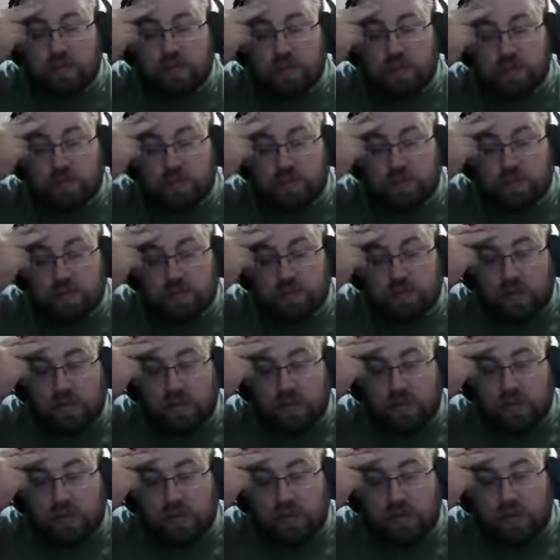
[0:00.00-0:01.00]

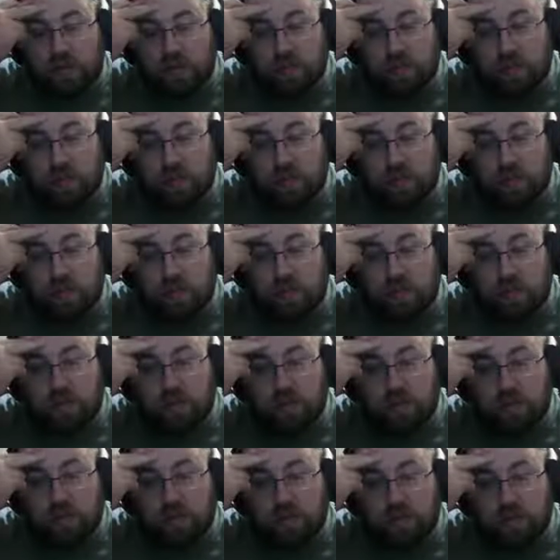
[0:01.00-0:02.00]

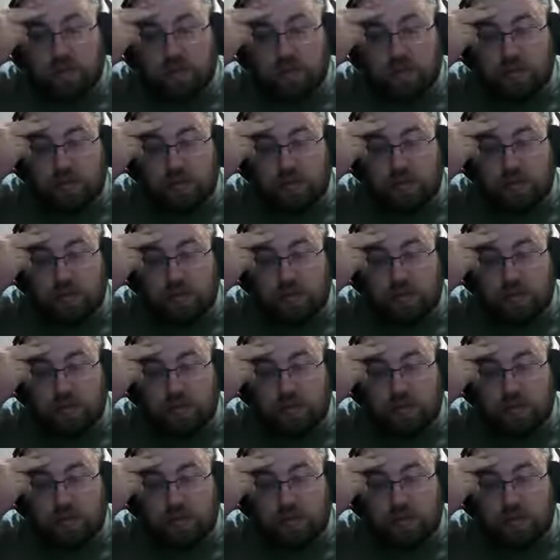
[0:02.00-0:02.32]
[no speech]